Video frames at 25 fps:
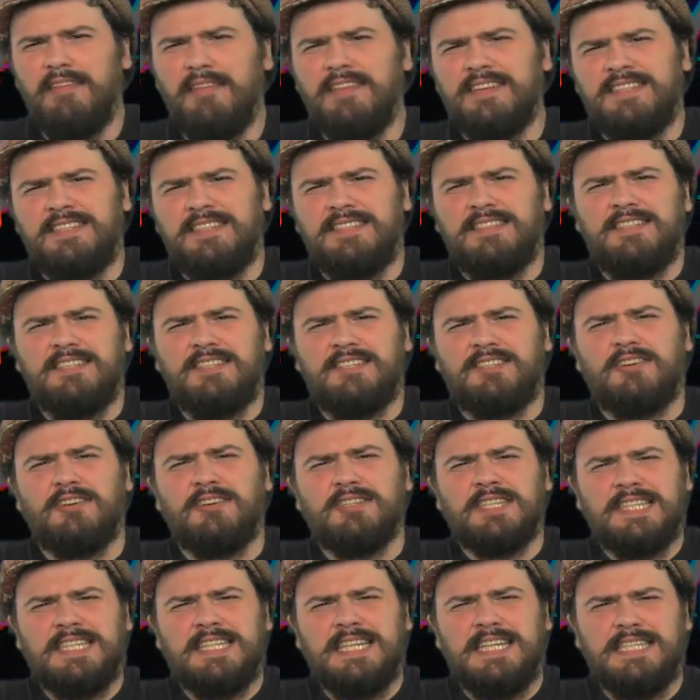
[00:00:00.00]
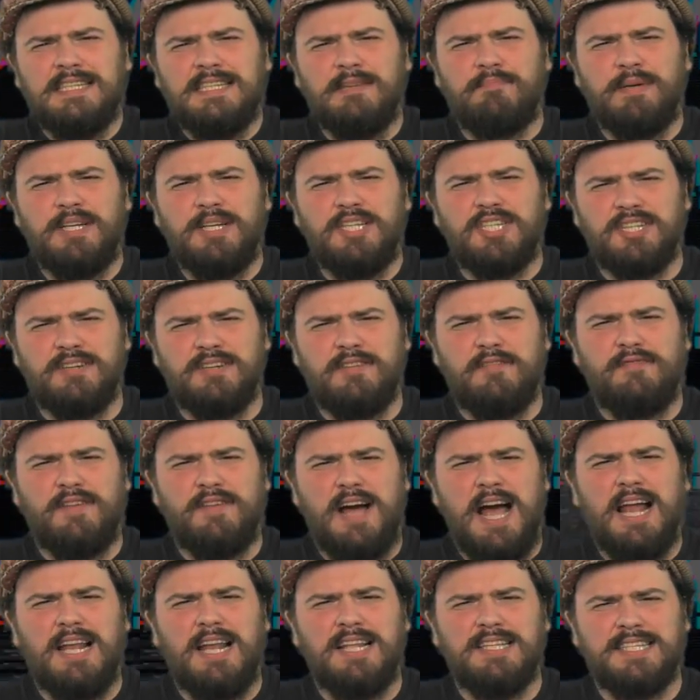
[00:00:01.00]
this is disgusting depiction of
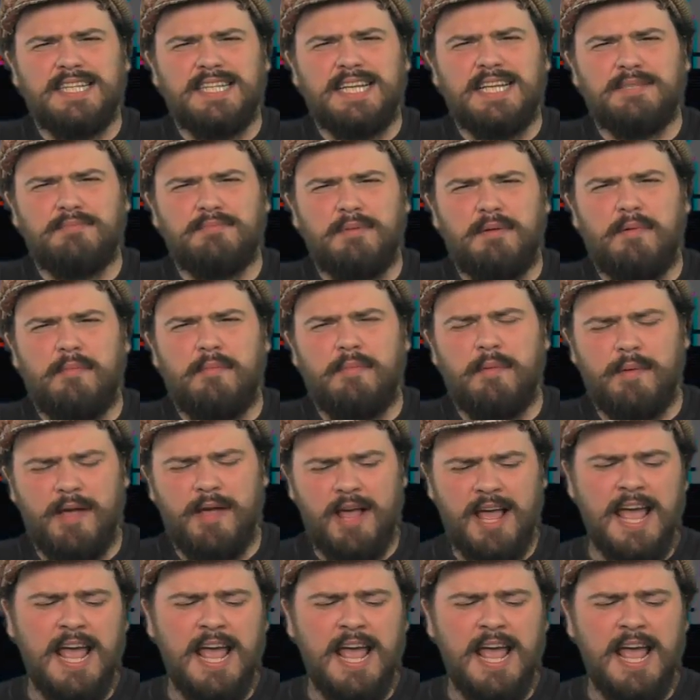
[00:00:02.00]
violence against blah, blah, blah, blah.